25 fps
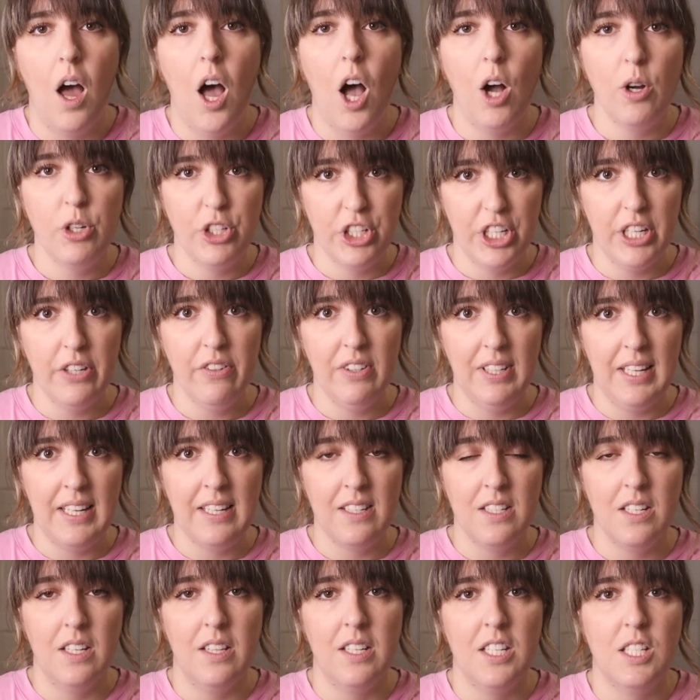I'll share a
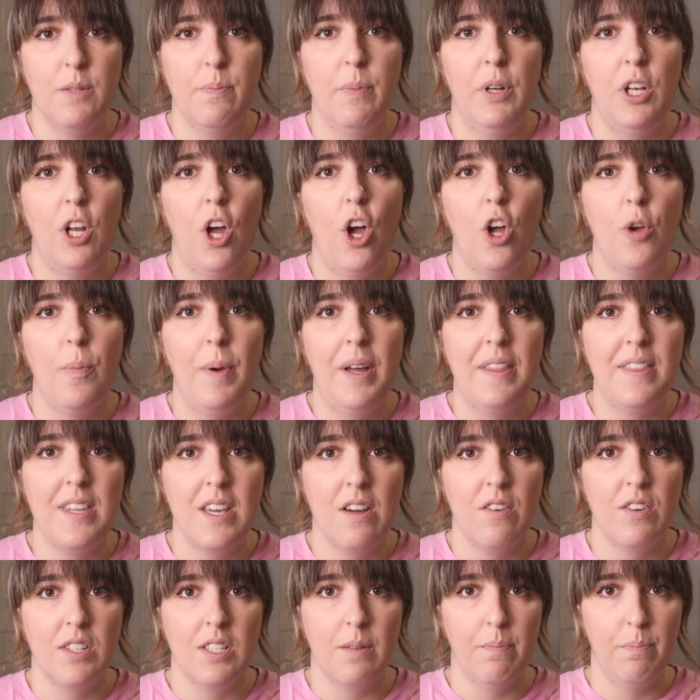link to this below, but
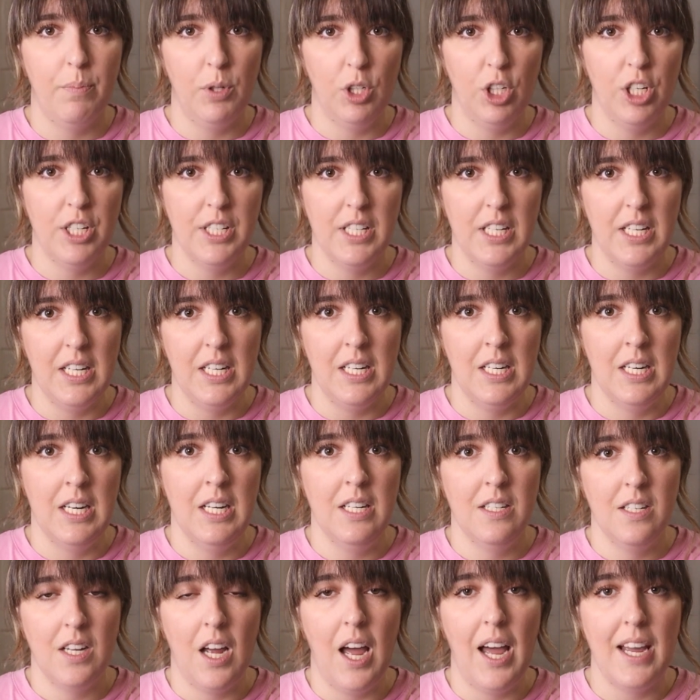there is a
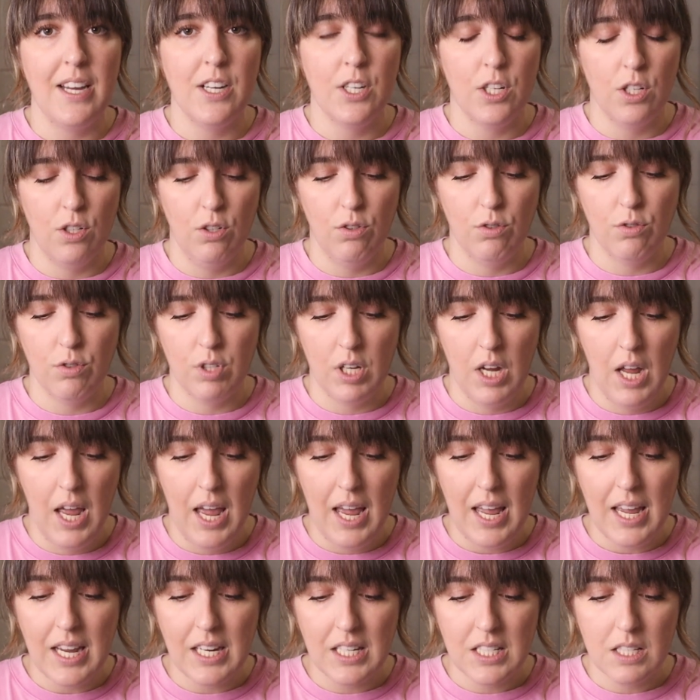bulletin titled
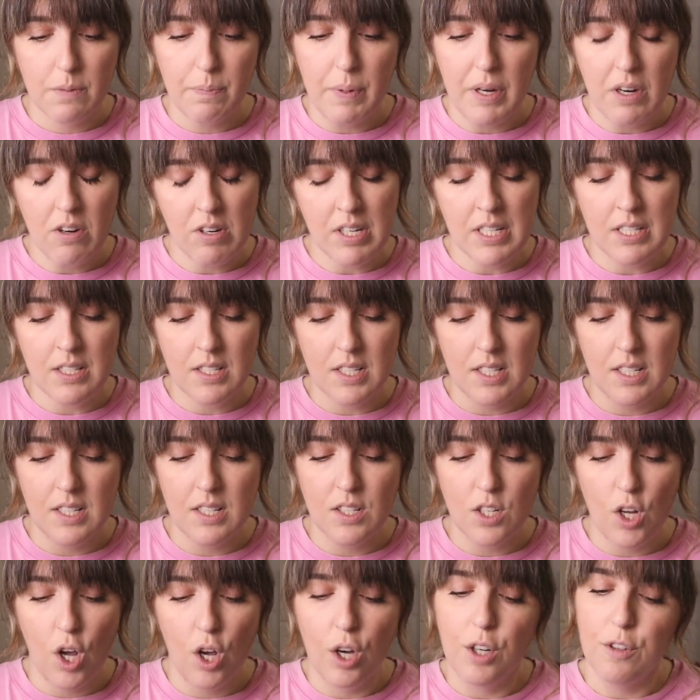
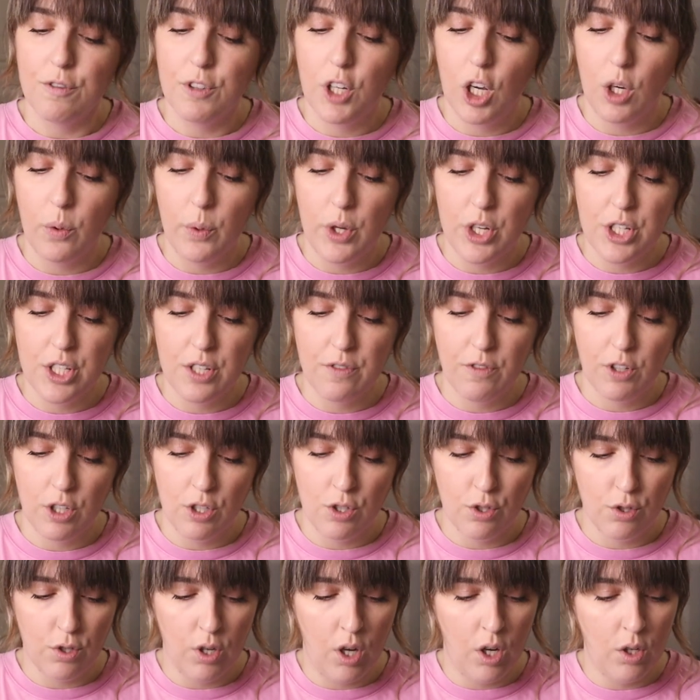Experiences of Coercive
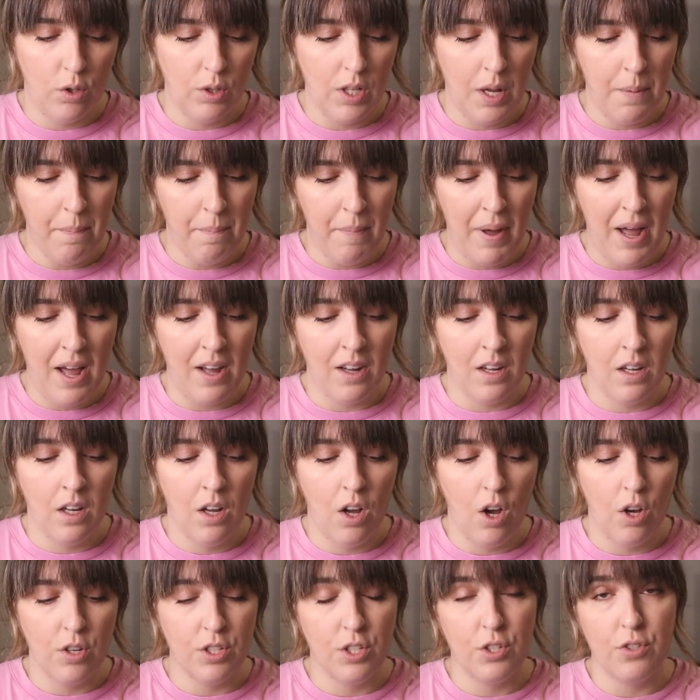Control Among
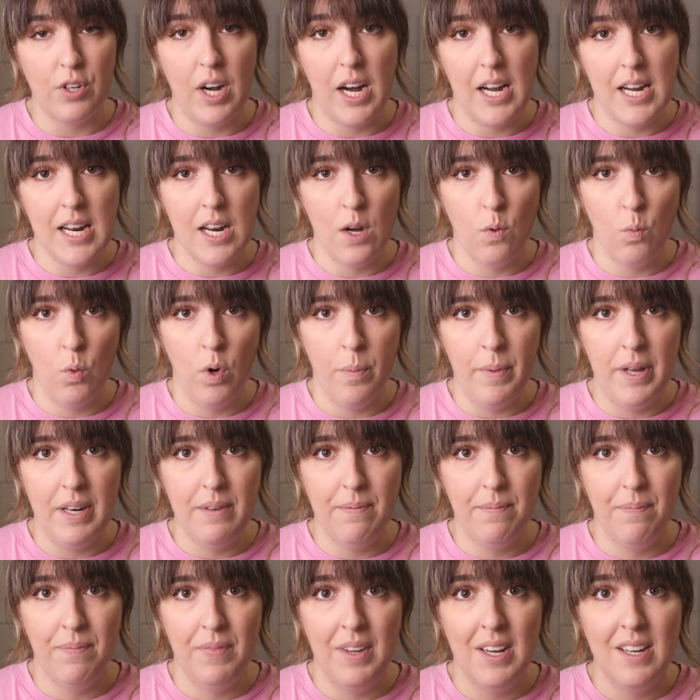Australian
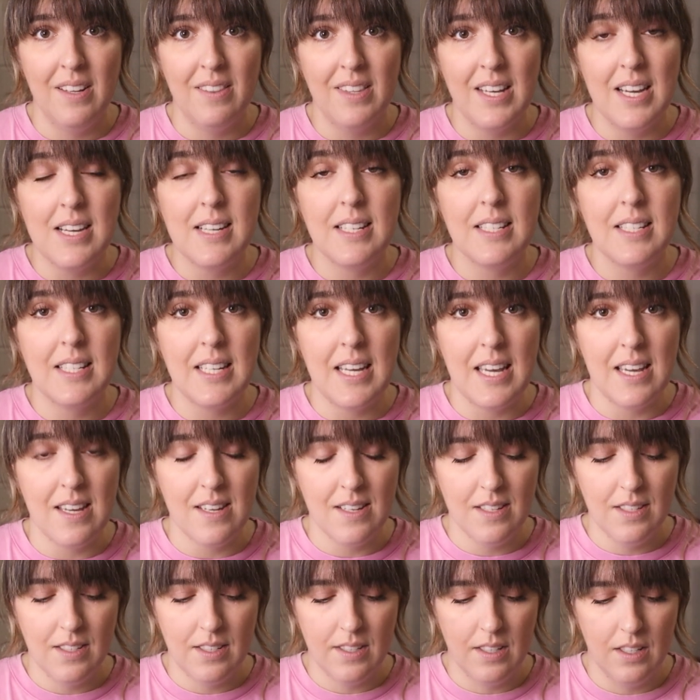Women that
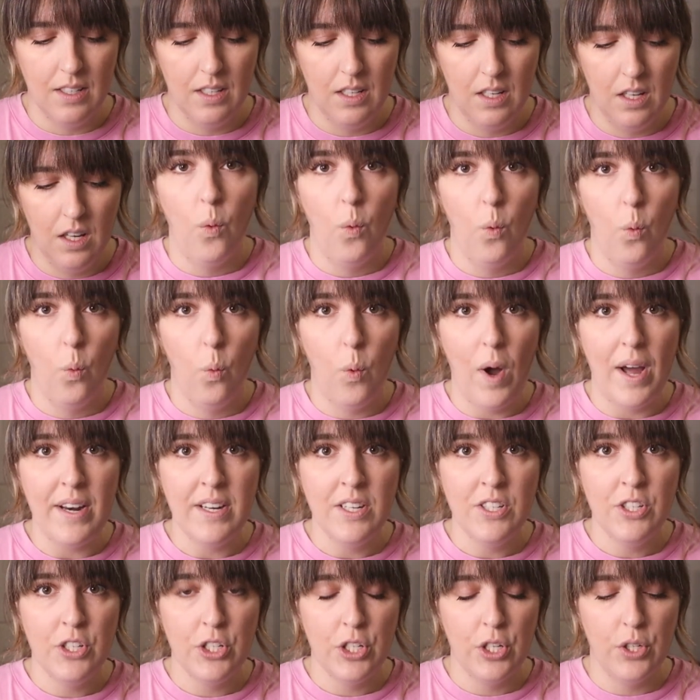says one
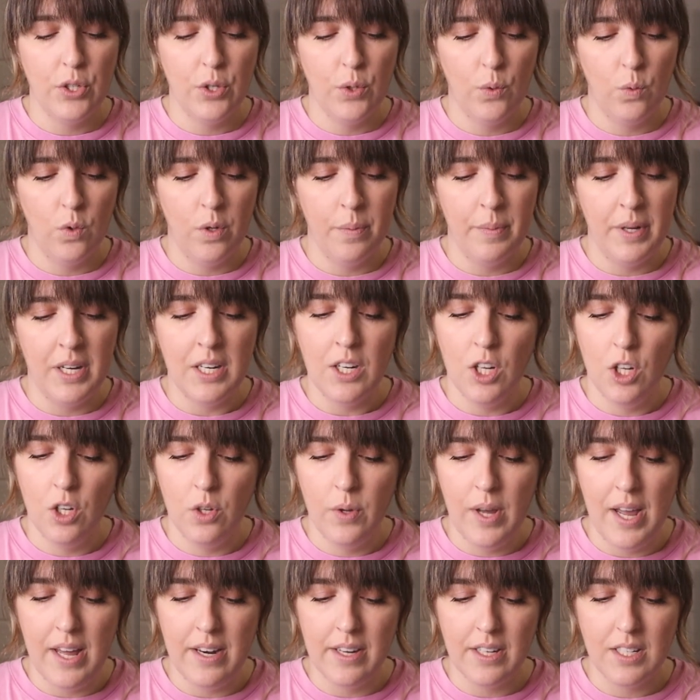in two women
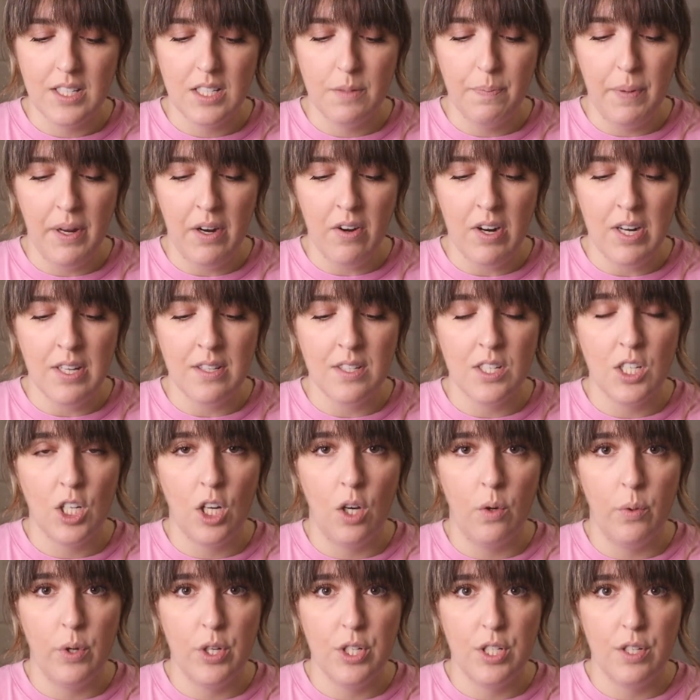who had experienced
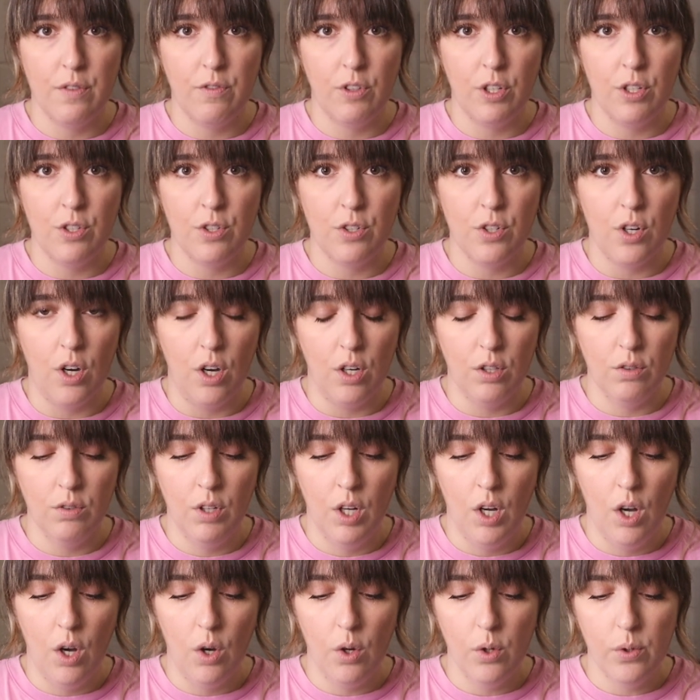coercive
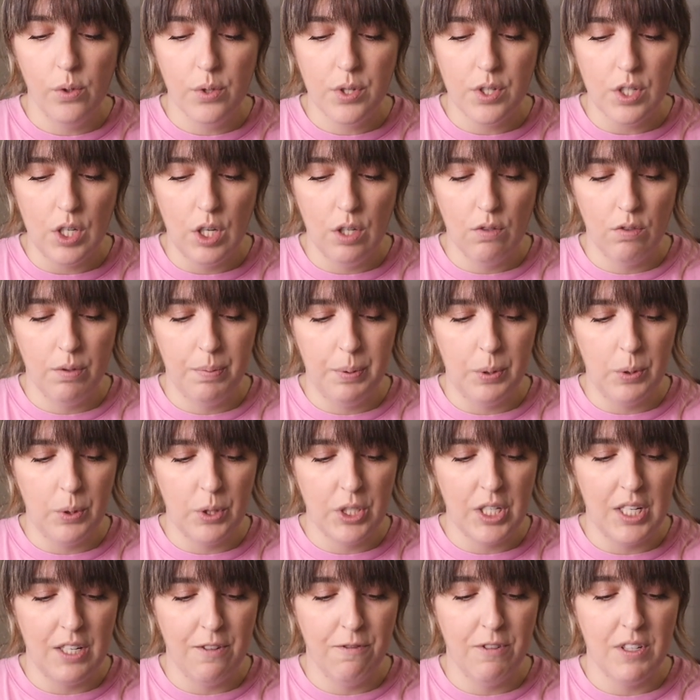control also
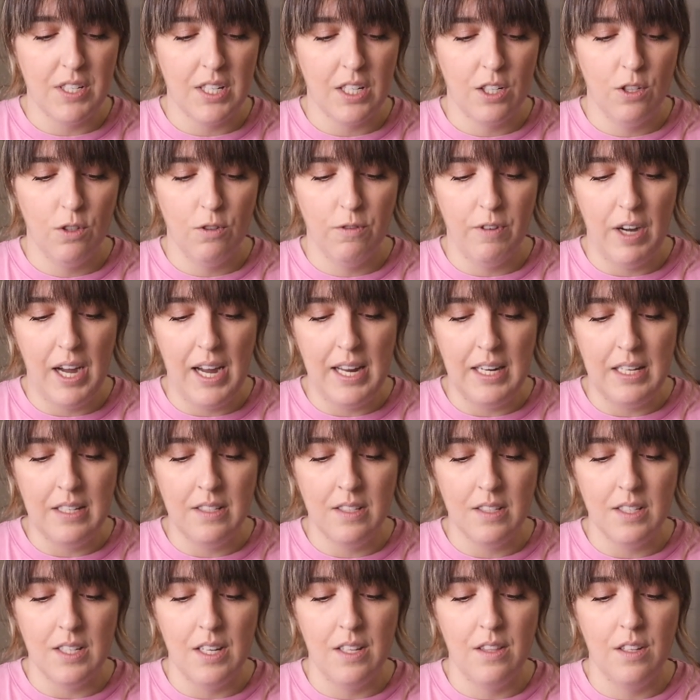reported physical
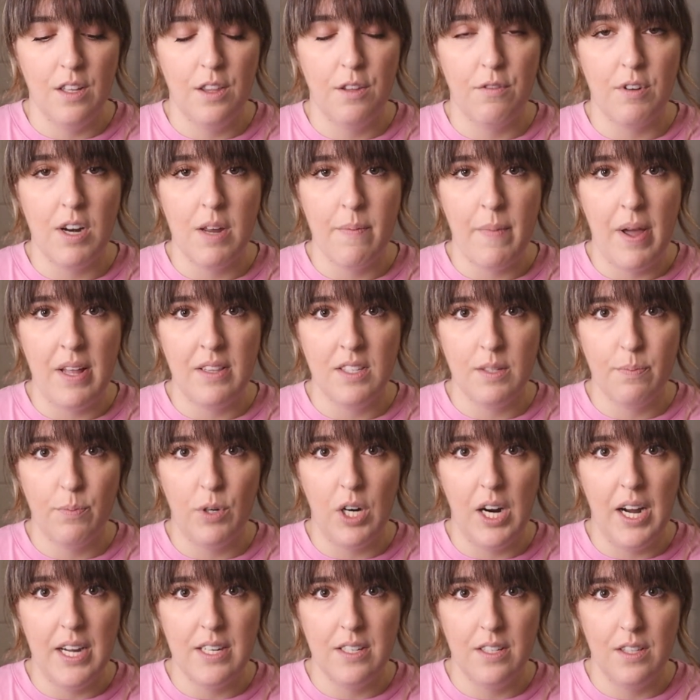violence in the three months
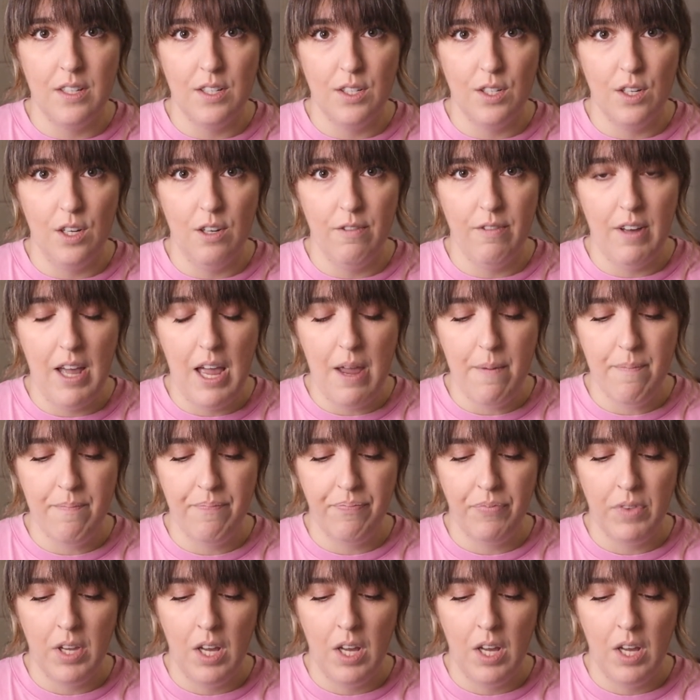prior to the survey.